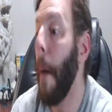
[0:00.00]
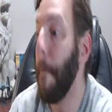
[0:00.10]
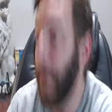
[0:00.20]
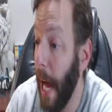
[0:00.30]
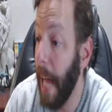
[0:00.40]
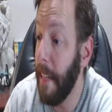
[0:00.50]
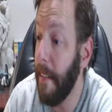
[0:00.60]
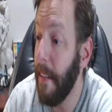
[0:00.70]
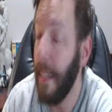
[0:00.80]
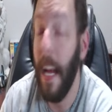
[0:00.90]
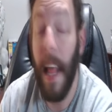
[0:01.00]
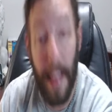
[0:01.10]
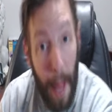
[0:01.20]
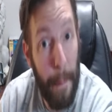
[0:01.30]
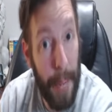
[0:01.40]
But
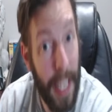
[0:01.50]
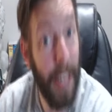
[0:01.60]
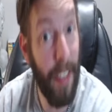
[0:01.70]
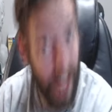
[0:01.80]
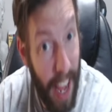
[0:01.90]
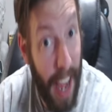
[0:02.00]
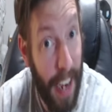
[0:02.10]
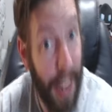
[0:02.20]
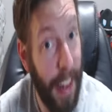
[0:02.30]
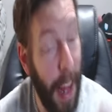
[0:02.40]
that being said,